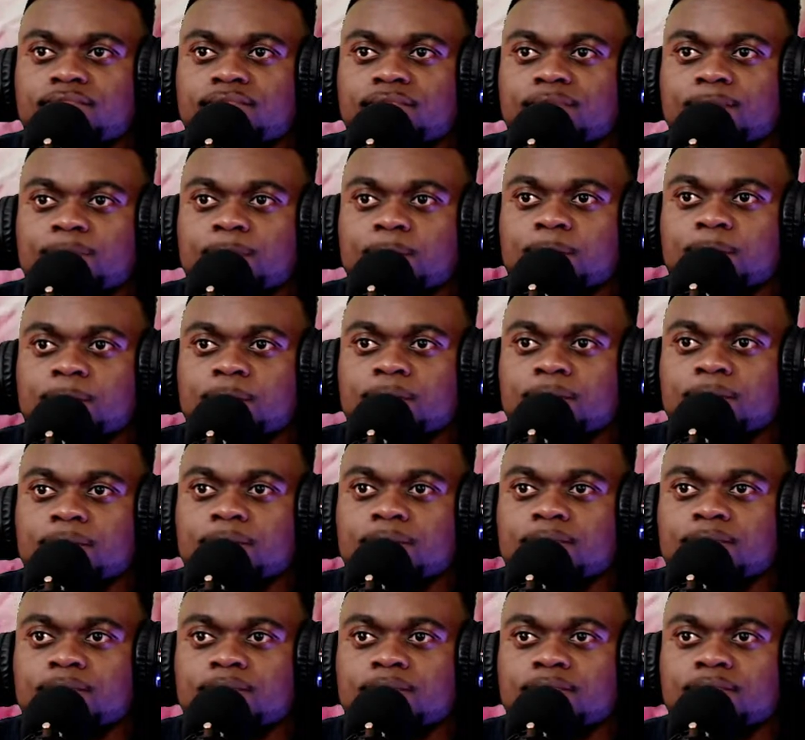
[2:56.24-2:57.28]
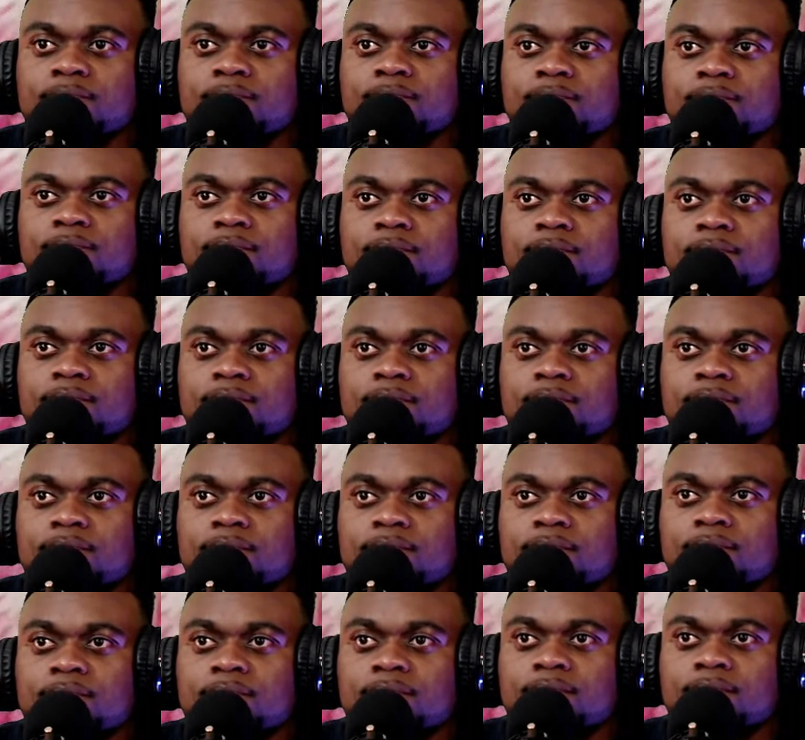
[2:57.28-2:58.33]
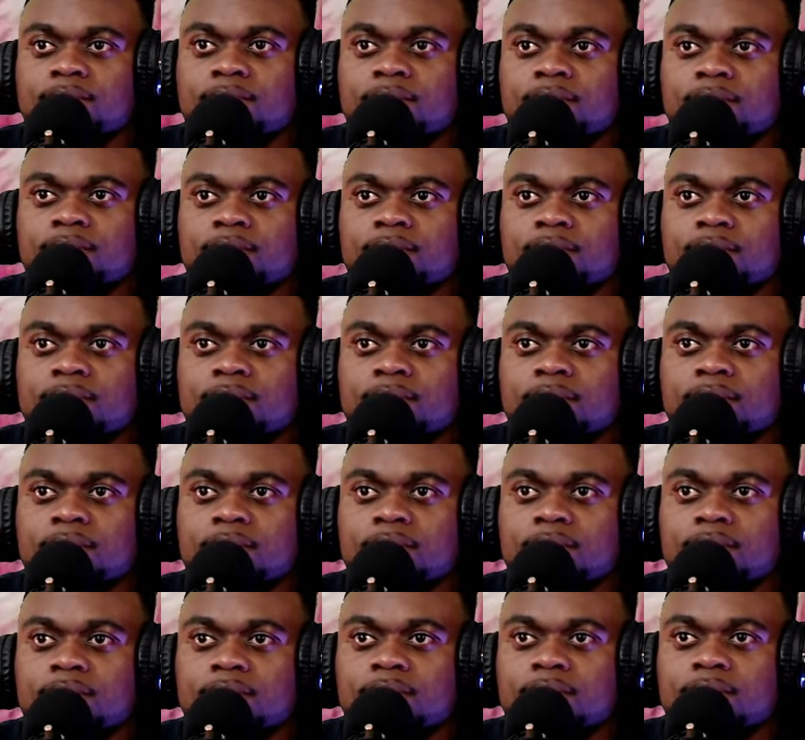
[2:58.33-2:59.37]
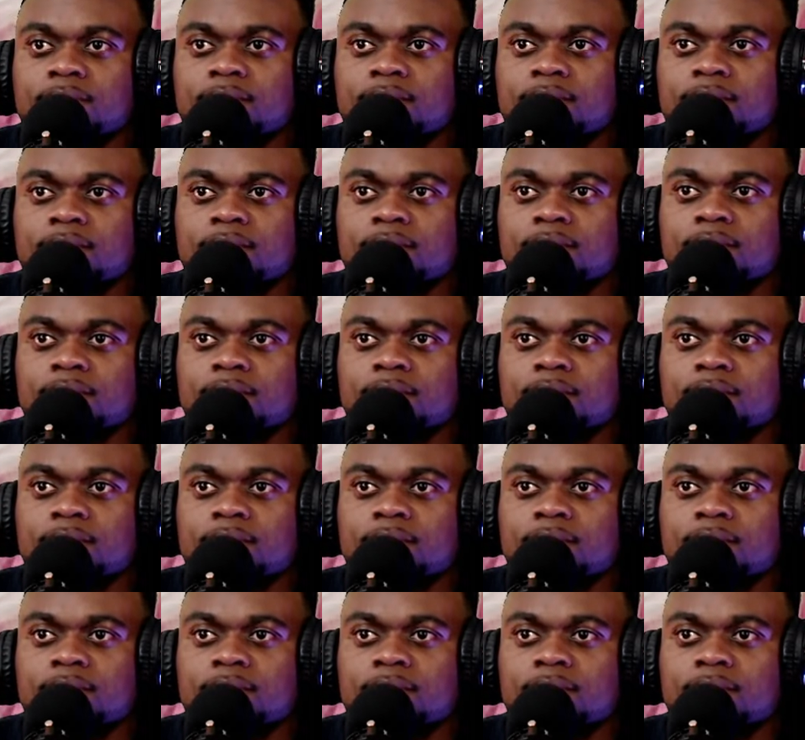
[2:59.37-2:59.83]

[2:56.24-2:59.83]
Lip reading: (silent)